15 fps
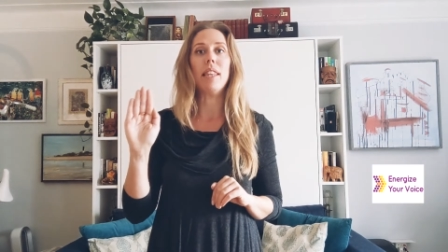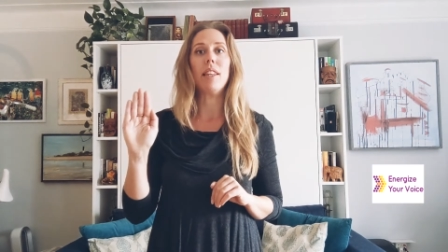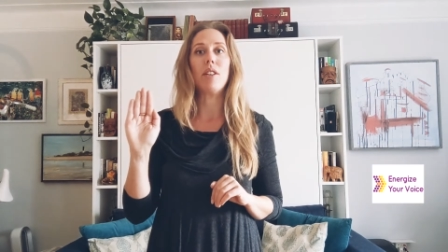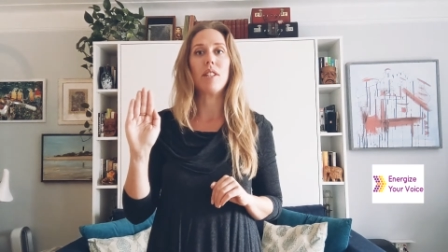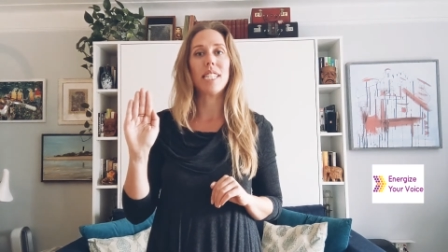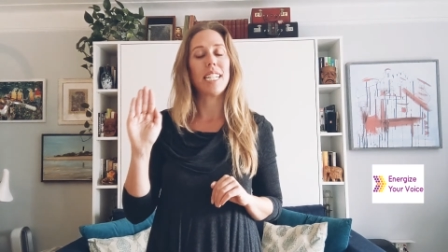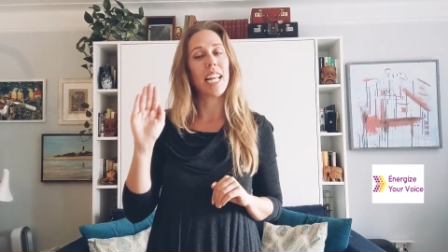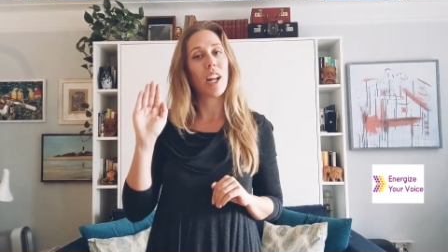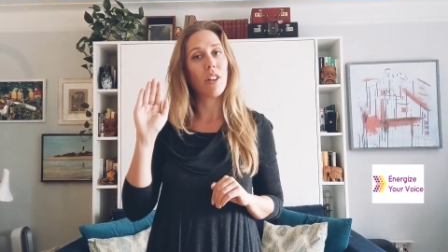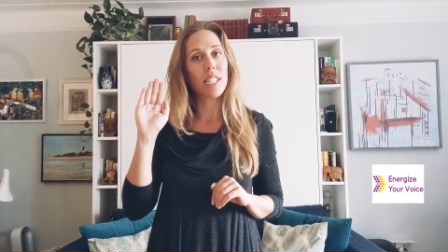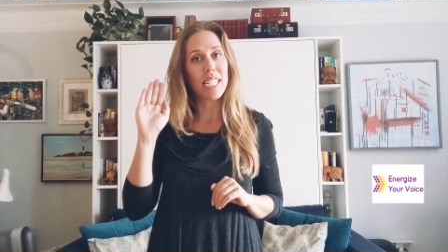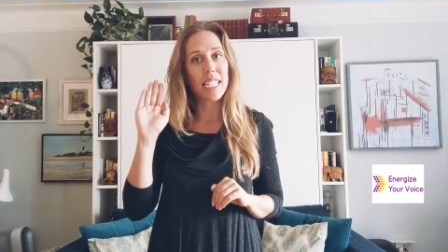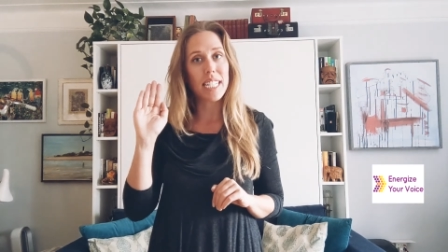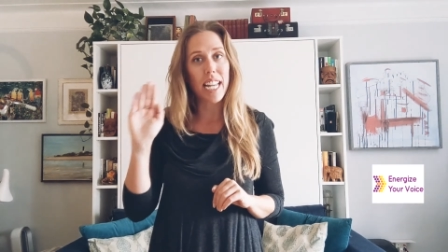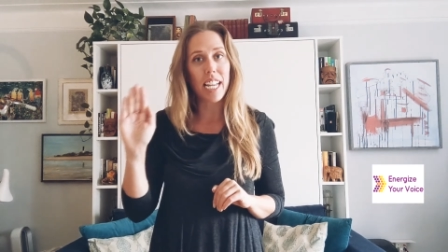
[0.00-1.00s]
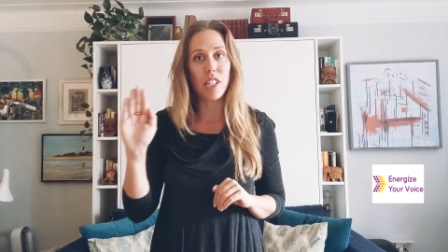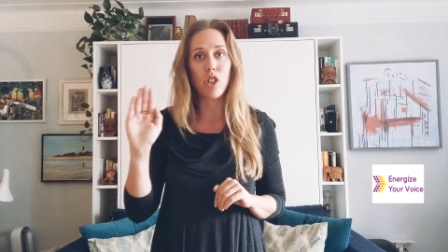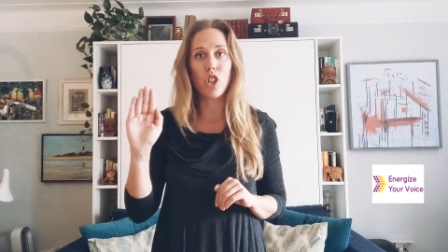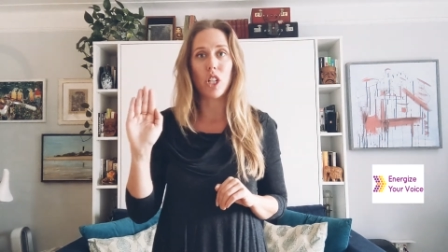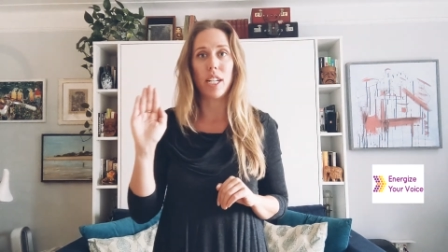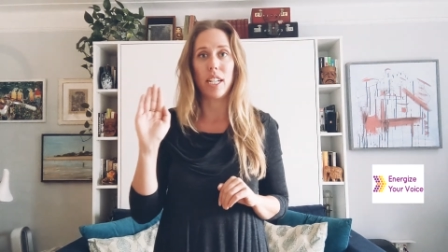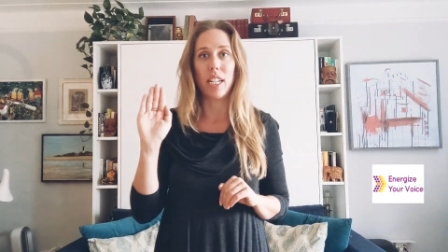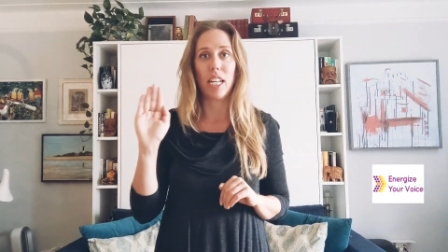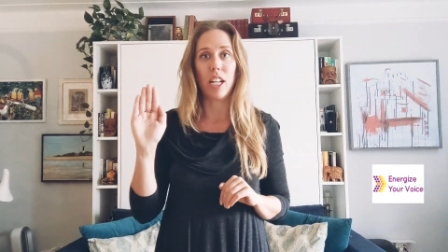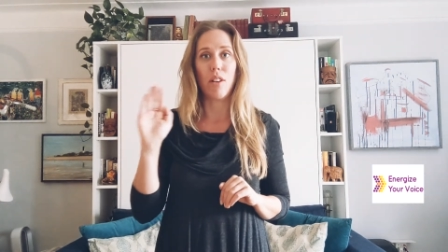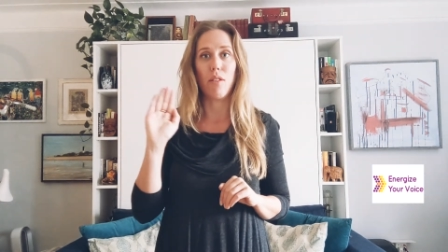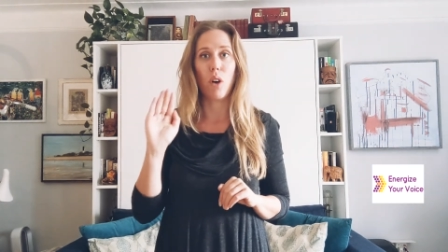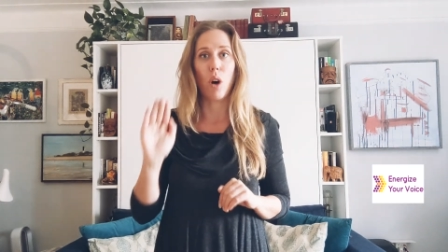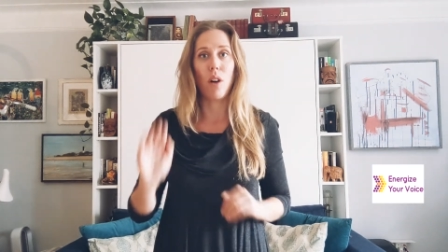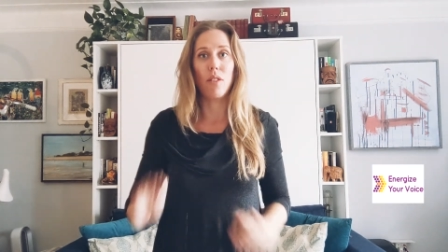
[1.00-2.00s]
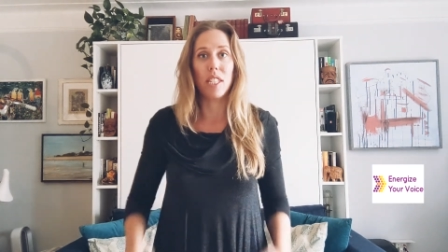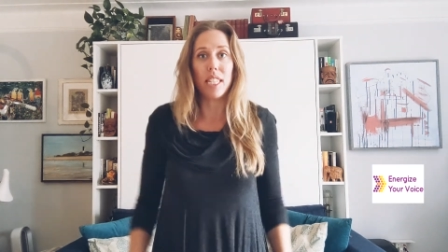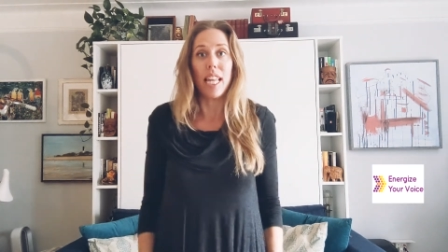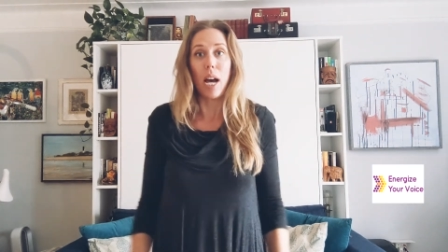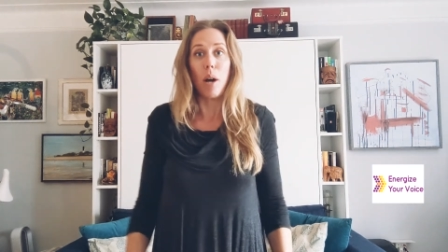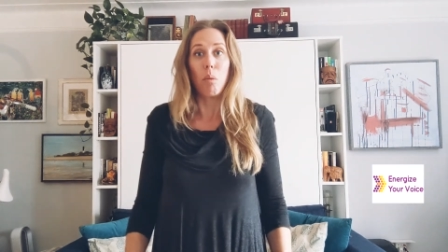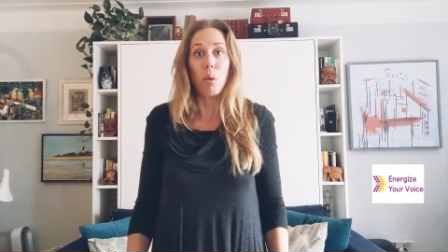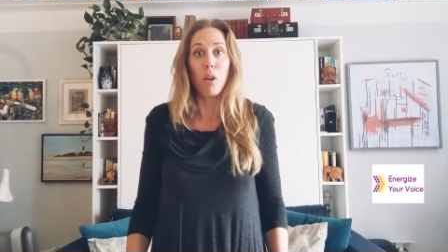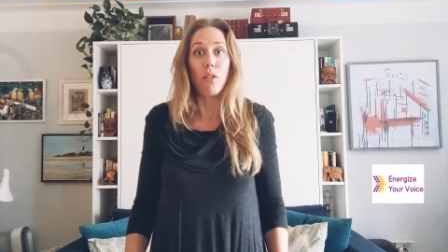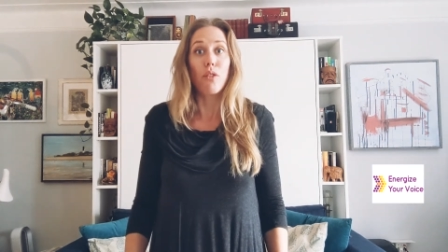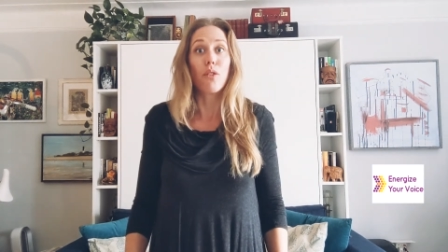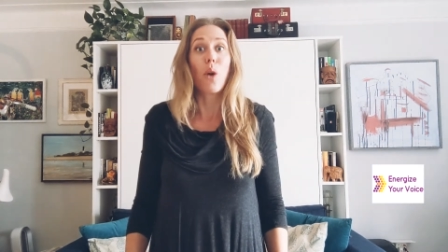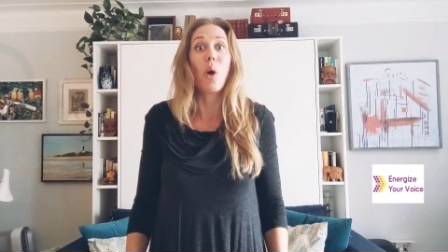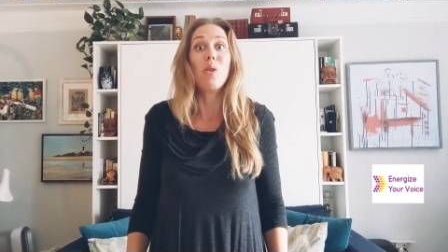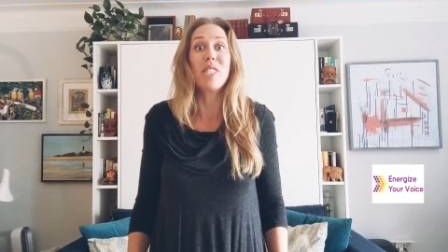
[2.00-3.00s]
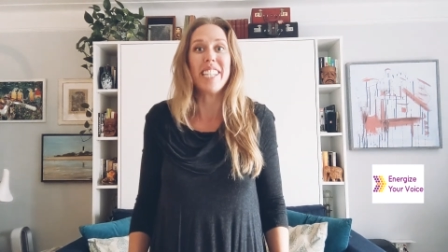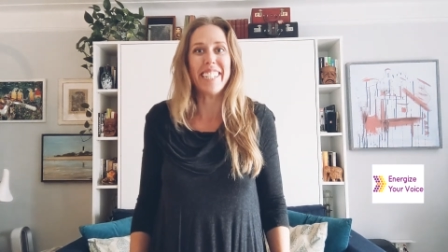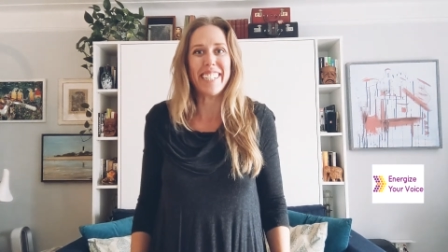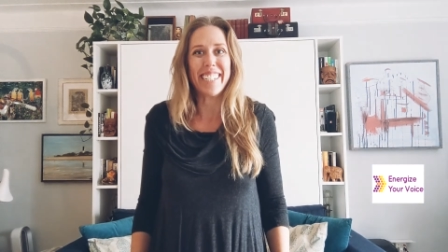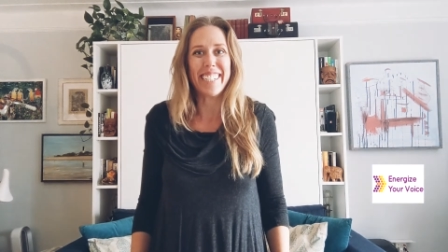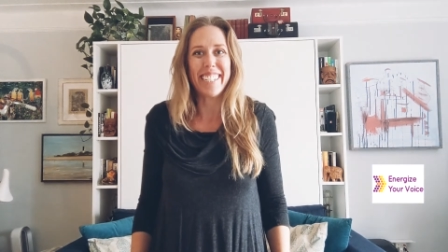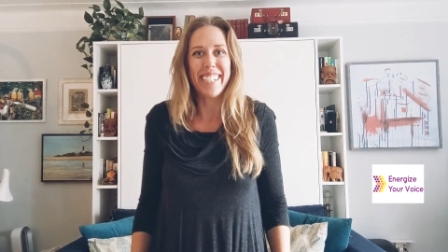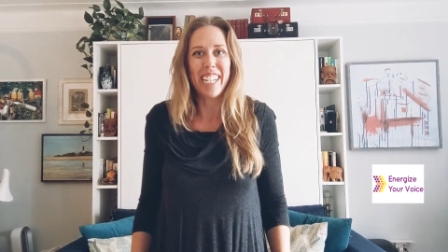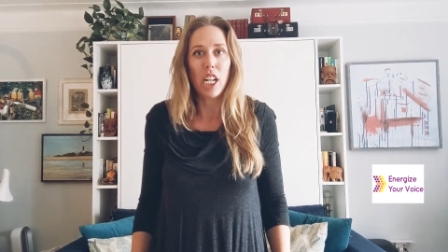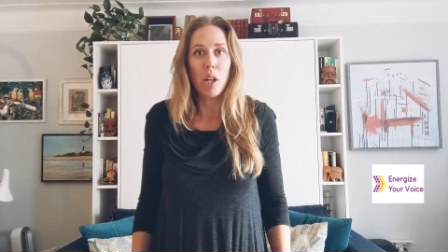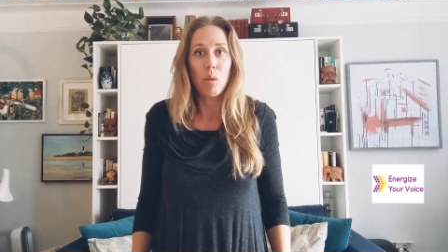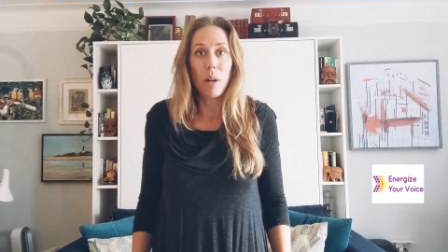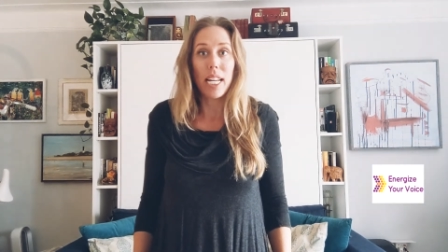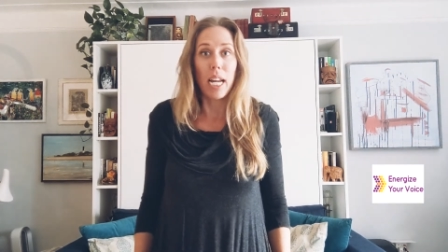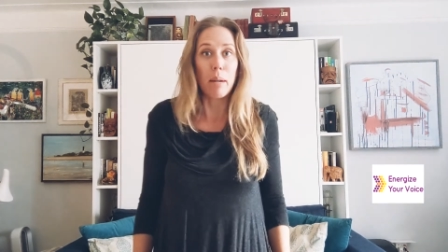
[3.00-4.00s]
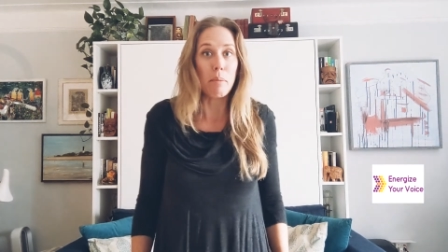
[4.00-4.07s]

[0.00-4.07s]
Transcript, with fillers: There is inherent tension involved in that. We're frozen, right?